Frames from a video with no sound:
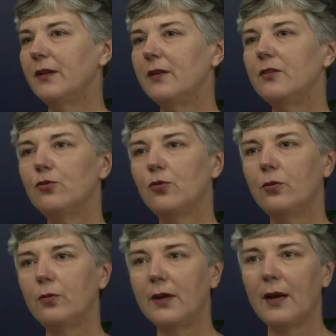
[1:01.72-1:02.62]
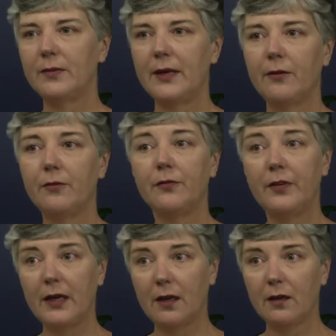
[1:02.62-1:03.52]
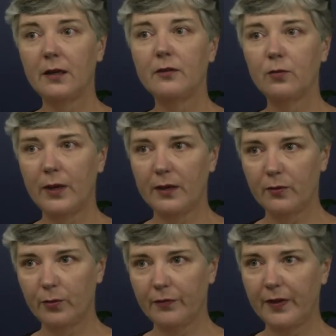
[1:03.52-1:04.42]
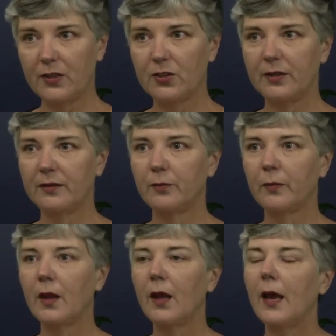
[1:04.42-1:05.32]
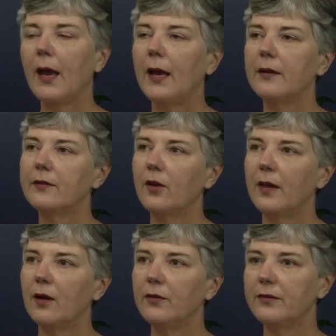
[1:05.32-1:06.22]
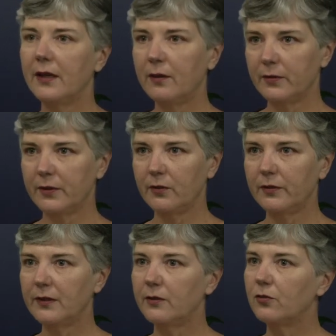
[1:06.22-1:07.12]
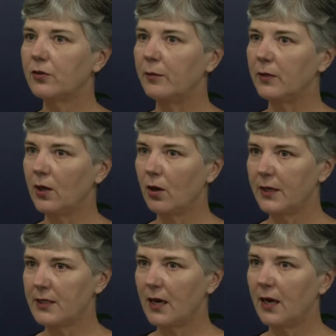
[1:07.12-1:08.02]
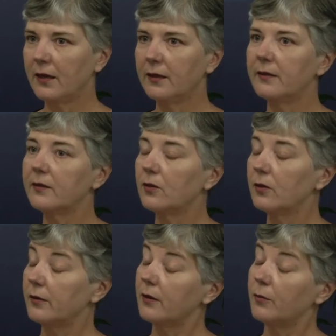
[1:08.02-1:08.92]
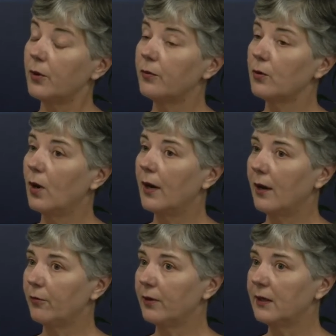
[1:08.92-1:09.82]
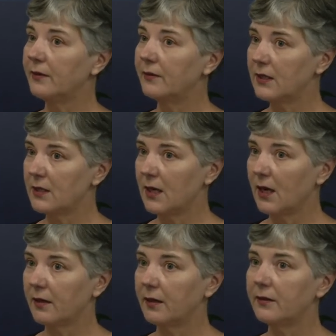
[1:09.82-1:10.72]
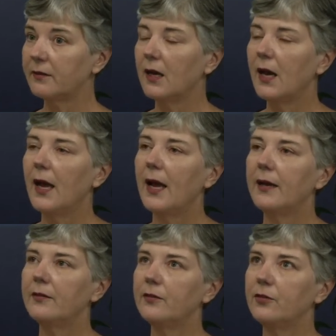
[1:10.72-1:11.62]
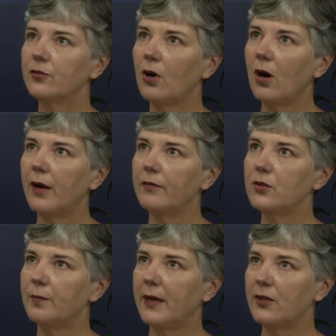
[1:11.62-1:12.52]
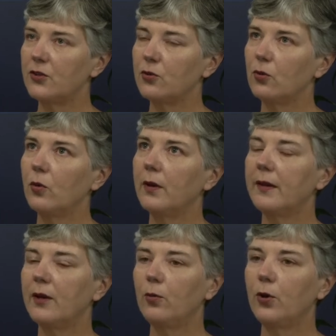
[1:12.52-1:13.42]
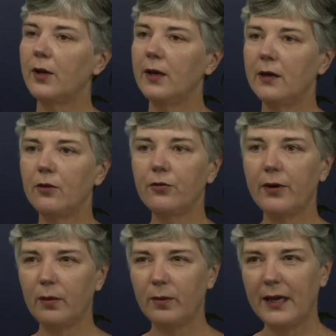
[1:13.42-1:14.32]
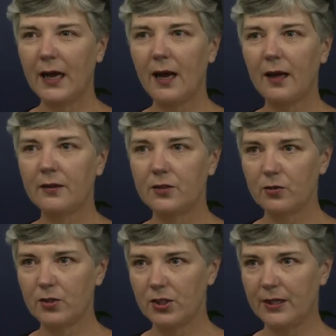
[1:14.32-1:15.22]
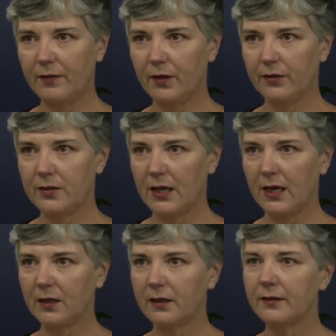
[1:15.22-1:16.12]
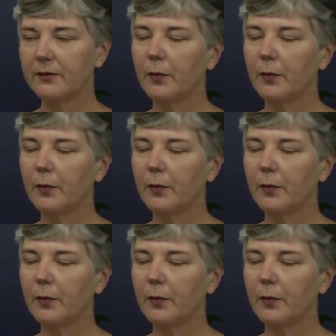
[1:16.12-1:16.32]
that's comes out of fear is when it's perfectionism. And so they'll set themselves extremely high targets, sometimes quite unrealistic targets, and strive to make sure that they're working incredibly hard to achieve those targets.